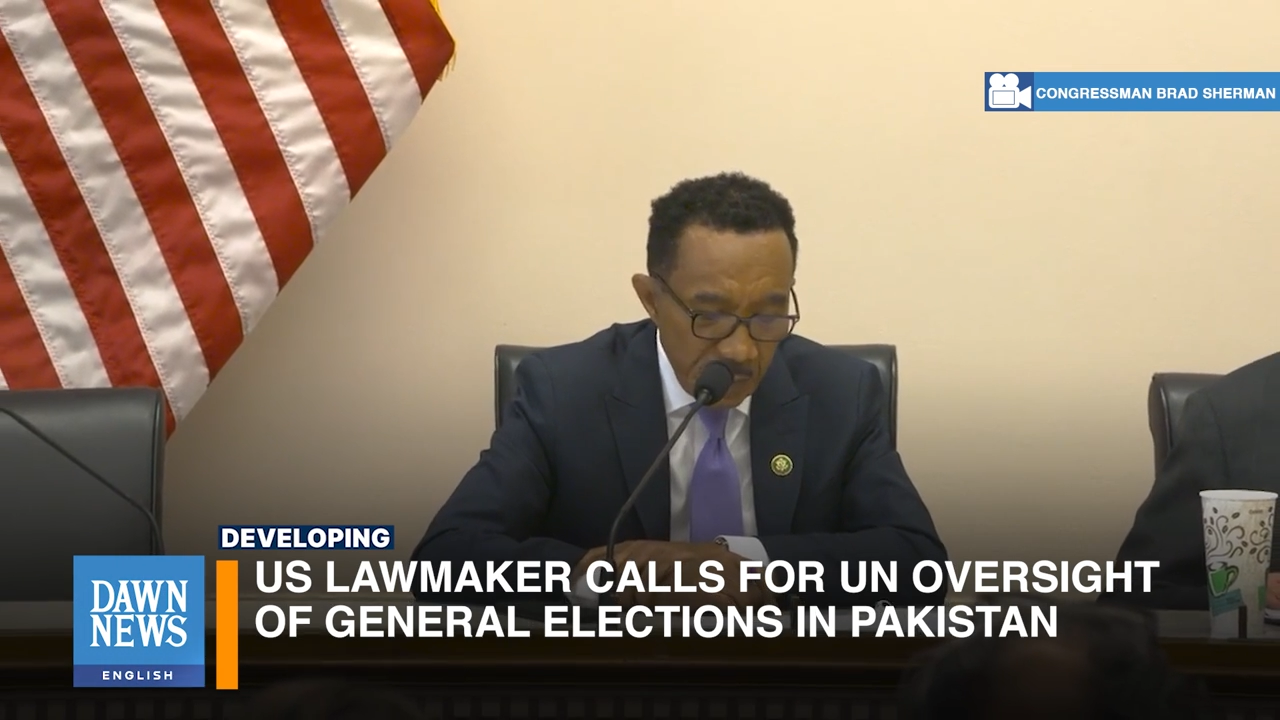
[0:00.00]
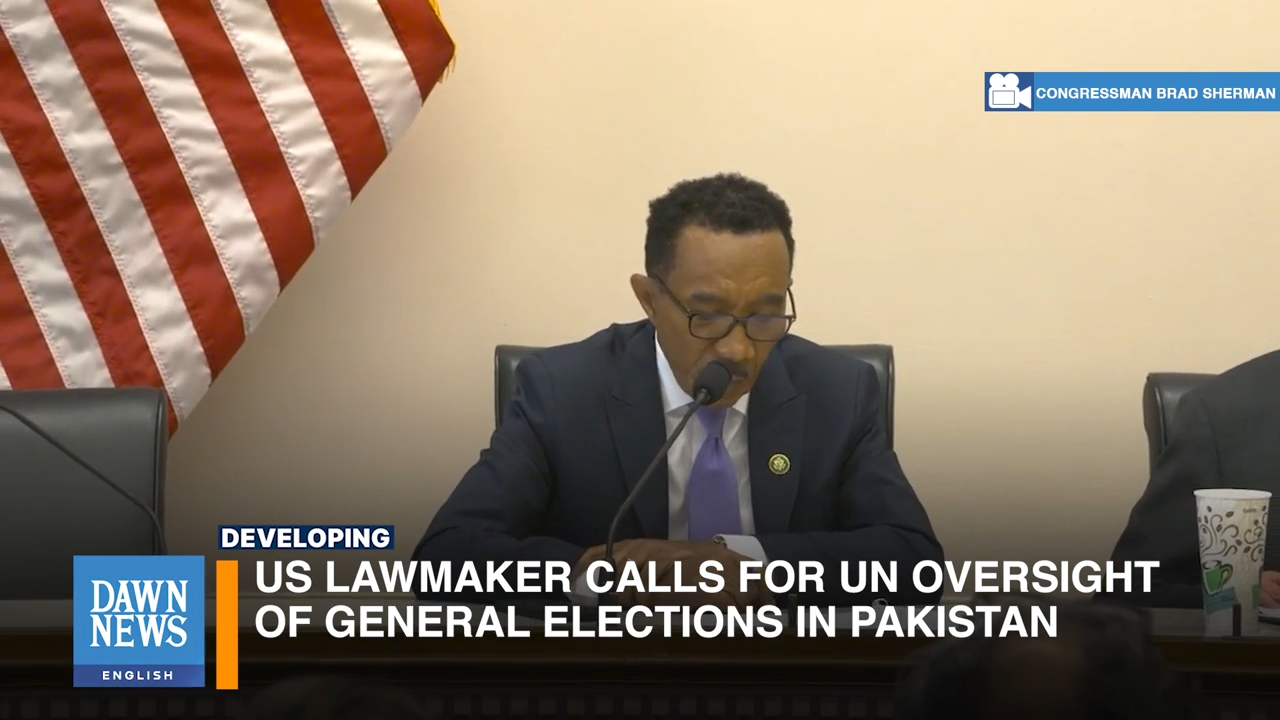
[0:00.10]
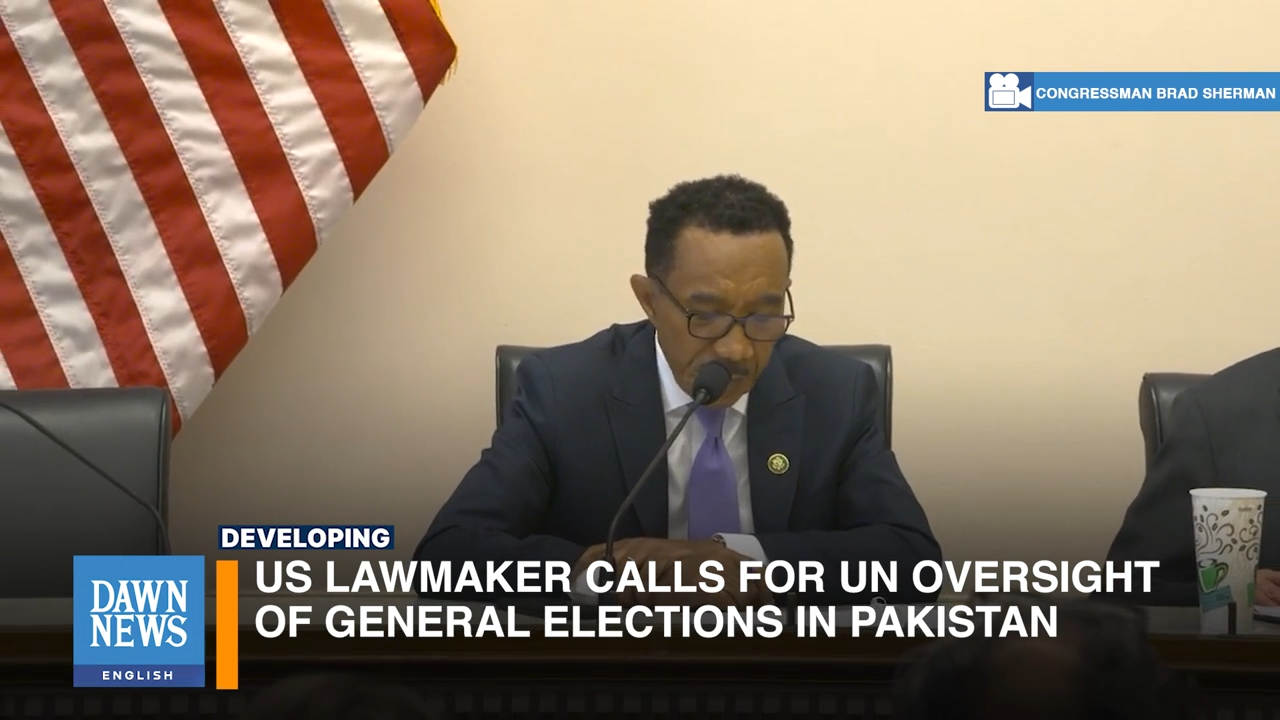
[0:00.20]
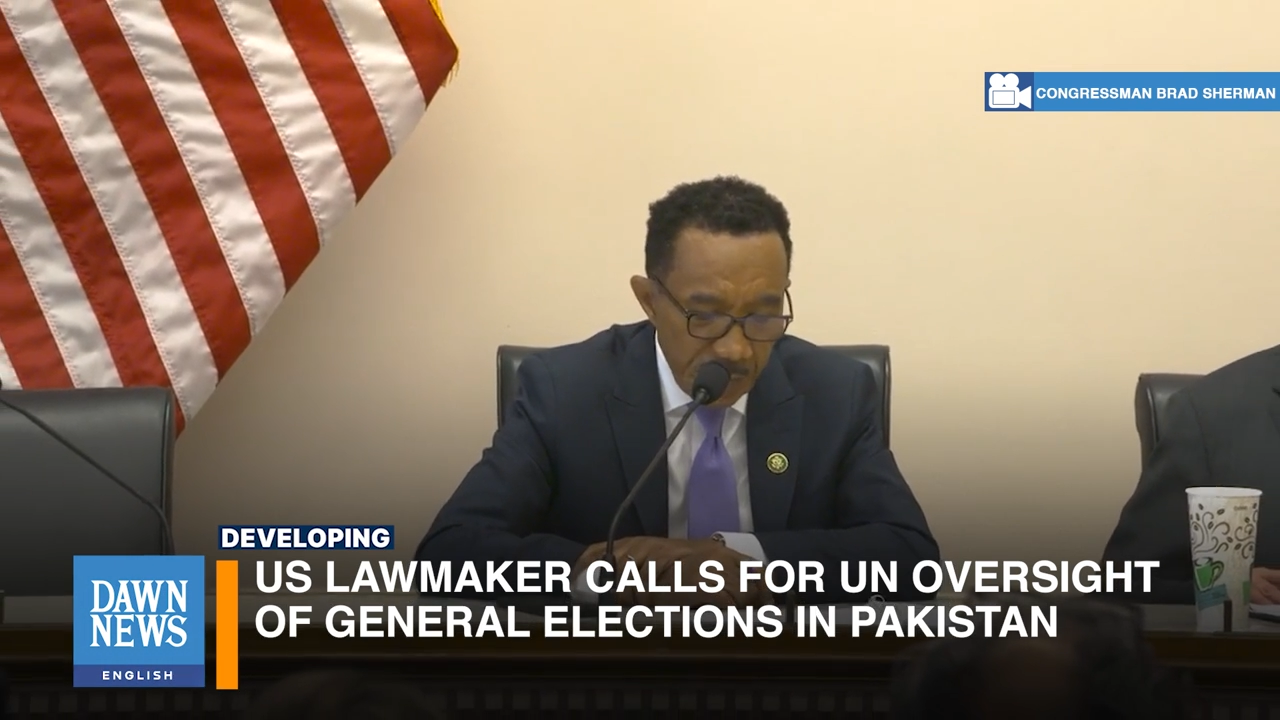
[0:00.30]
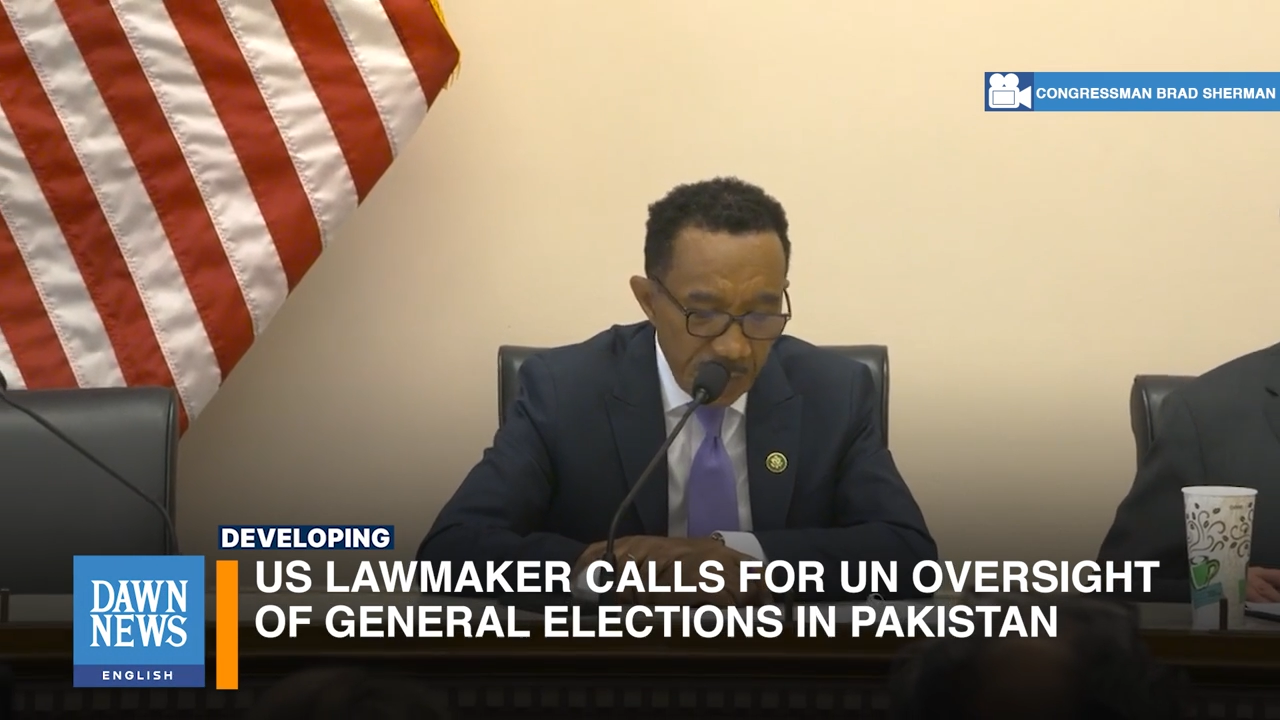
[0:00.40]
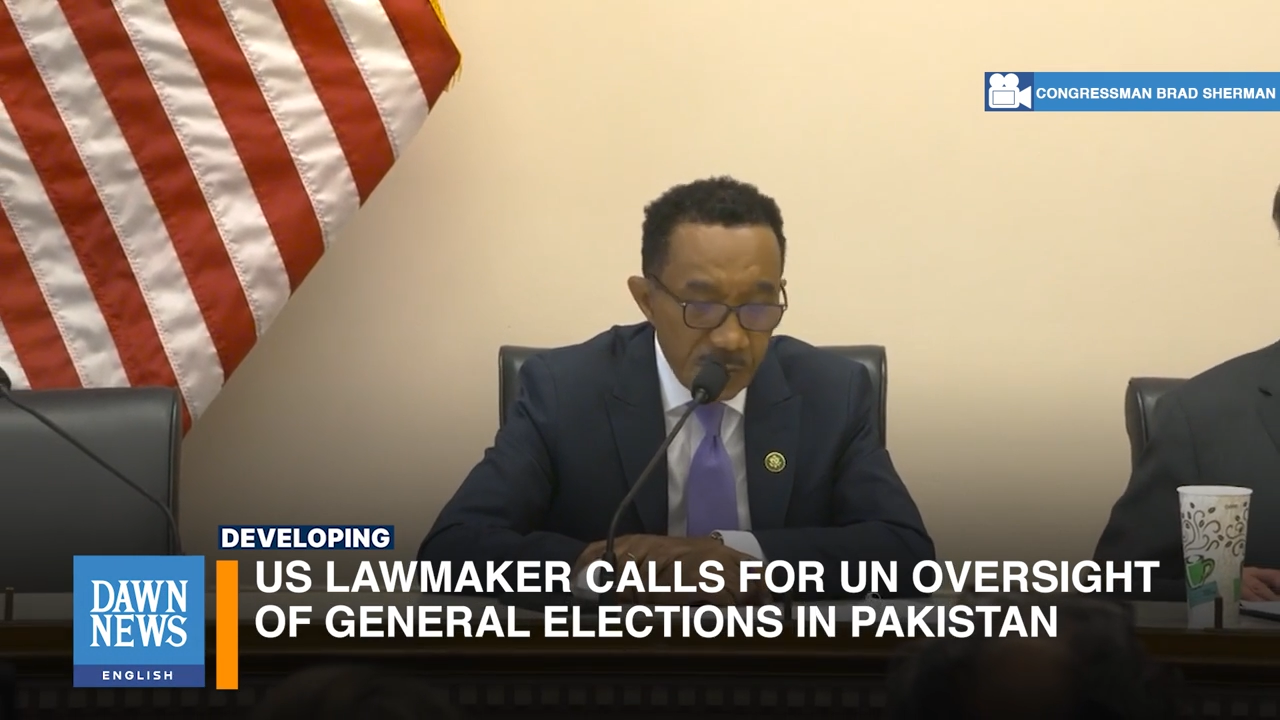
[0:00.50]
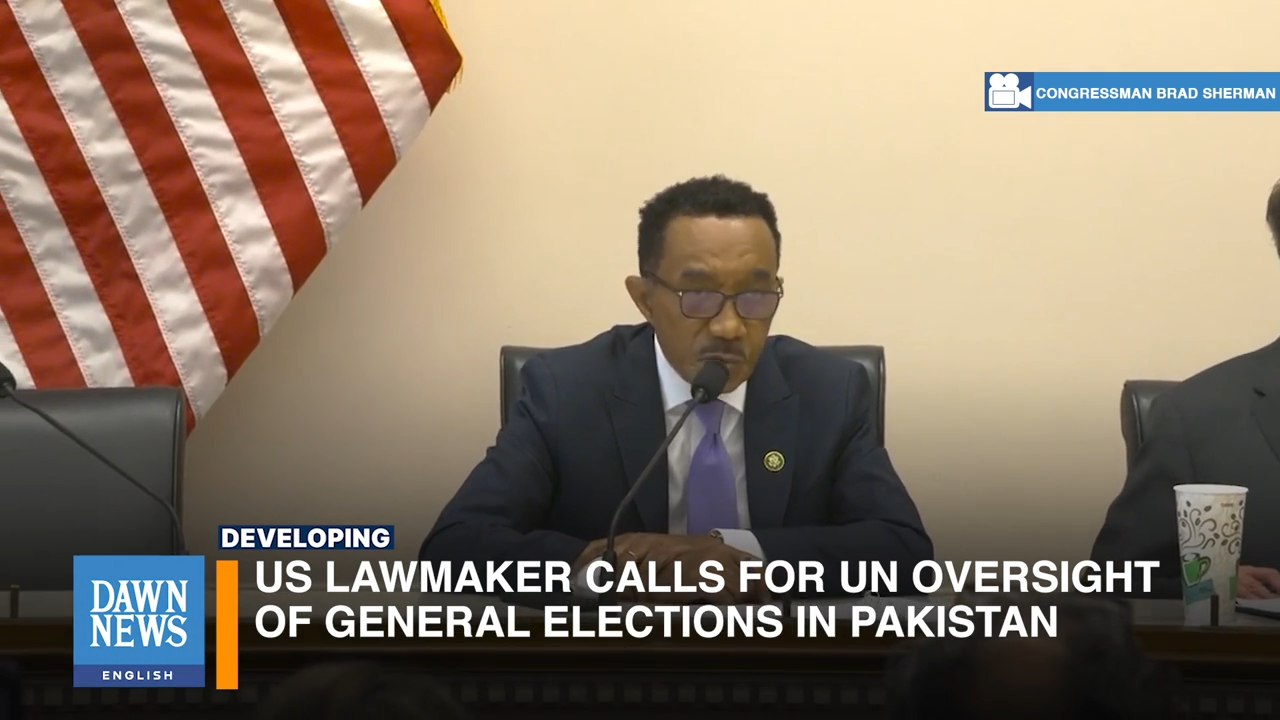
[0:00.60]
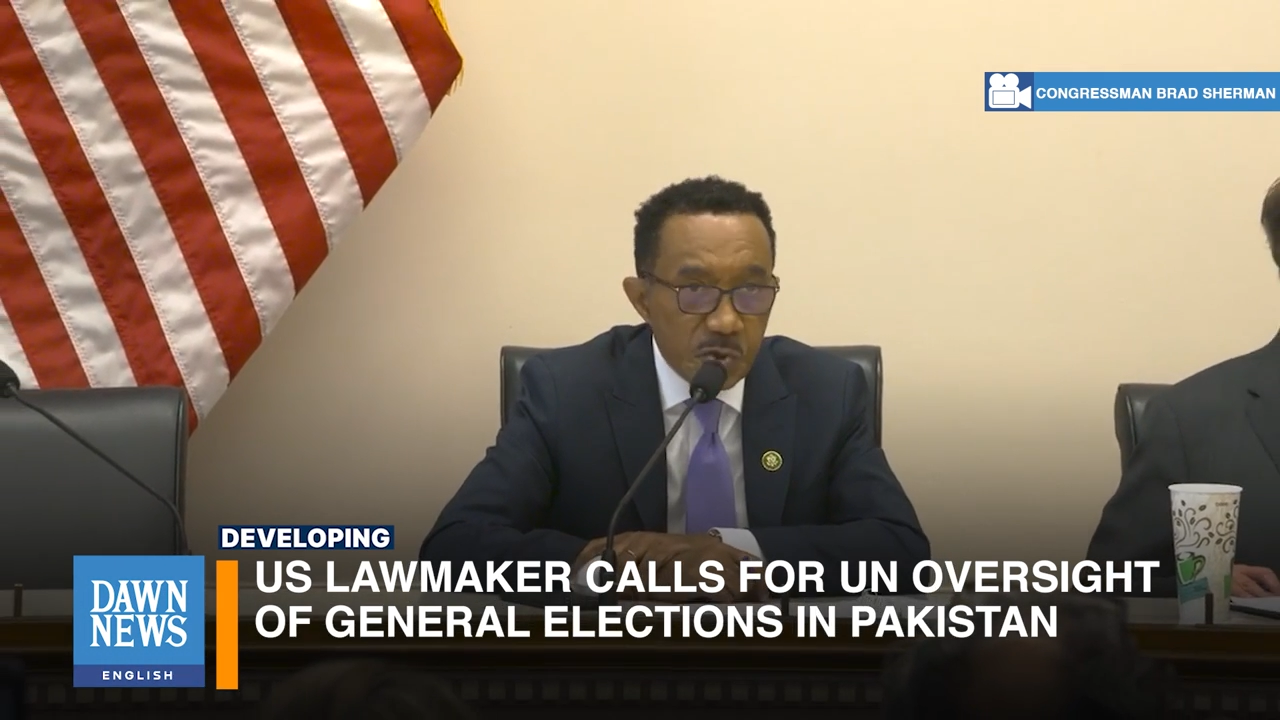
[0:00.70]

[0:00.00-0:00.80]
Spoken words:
the way they